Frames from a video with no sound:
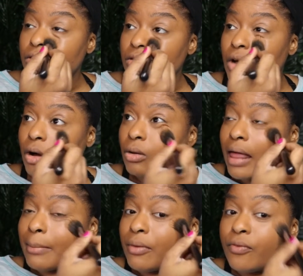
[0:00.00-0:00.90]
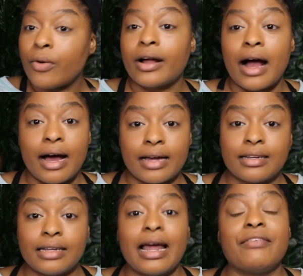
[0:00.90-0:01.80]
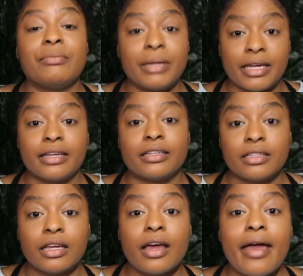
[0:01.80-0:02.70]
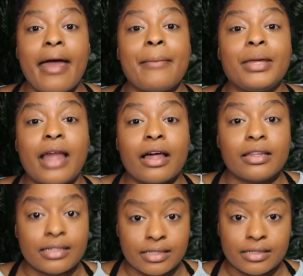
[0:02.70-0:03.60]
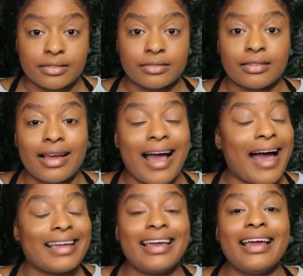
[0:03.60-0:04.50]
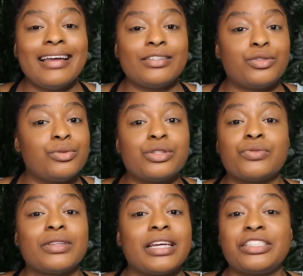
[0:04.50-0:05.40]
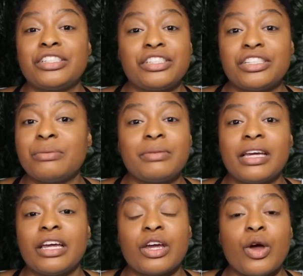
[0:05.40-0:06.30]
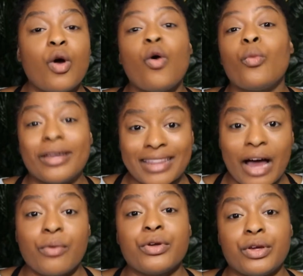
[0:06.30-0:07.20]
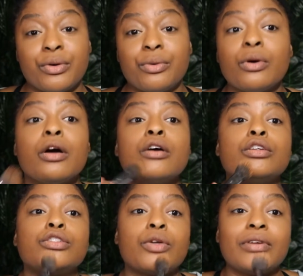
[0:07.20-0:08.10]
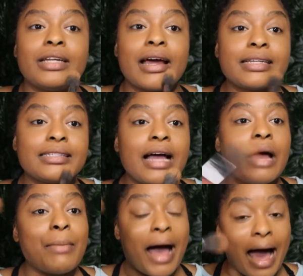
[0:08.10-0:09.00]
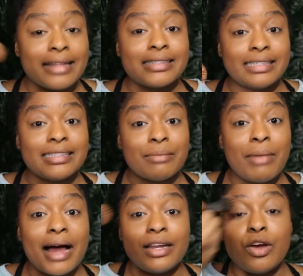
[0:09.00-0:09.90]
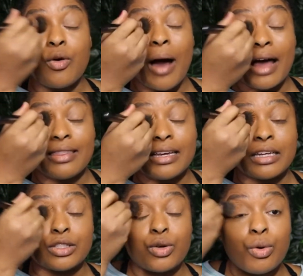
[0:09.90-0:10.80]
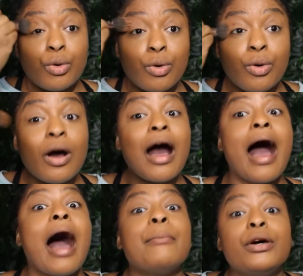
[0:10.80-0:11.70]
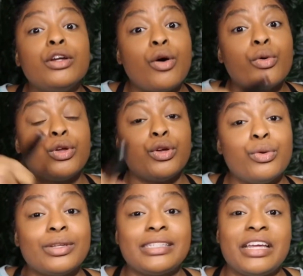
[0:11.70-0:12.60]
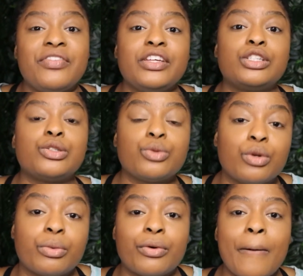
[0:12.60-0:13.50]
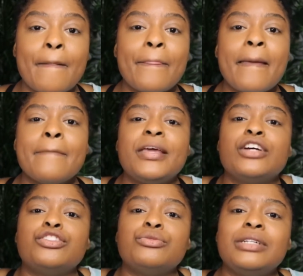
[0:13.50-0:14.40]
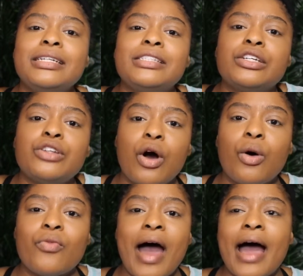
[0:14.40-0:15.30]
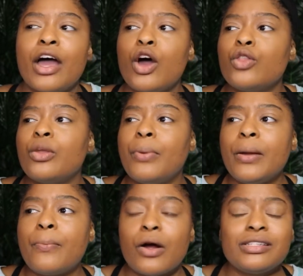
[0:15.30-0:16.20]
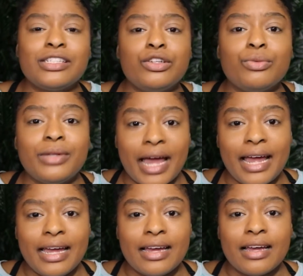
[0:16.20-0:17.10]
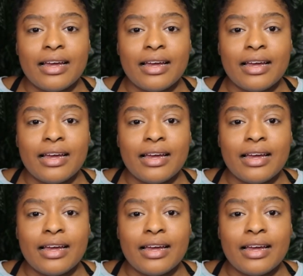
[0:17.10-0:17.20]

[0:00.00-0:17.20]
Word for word: go like before God and have a meeting and be like, listen, I can't do this relationship thing without you. So the next time I see somebody who I think is cool, I'm going to go to you to see if he's suitable. Because you need to know that the person you date,